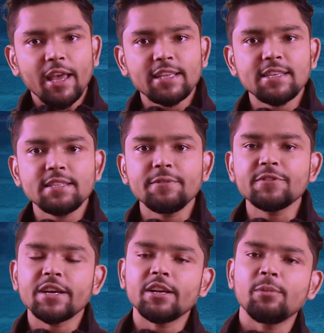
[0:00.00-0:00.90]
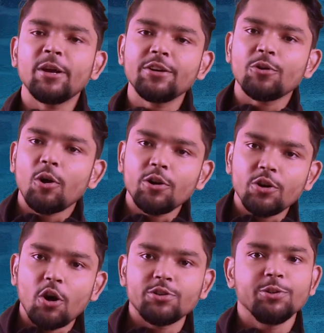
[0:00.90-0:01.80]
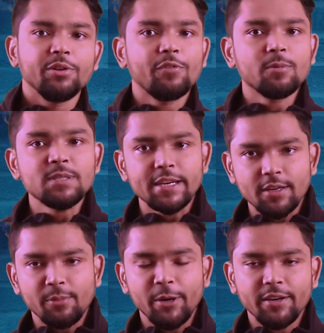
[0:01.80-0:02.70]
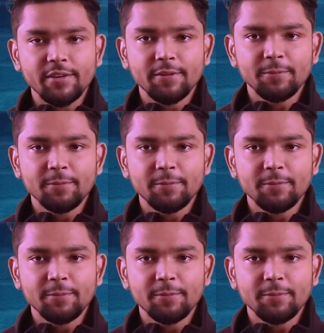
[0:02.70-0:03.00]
excessive settlement or non-uniform settlement.